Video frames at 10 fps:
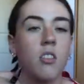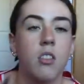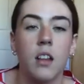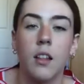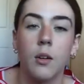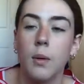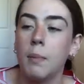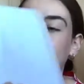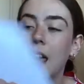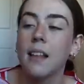is just another wee
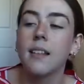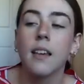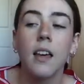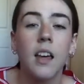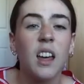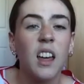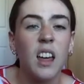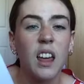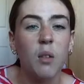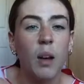plate, you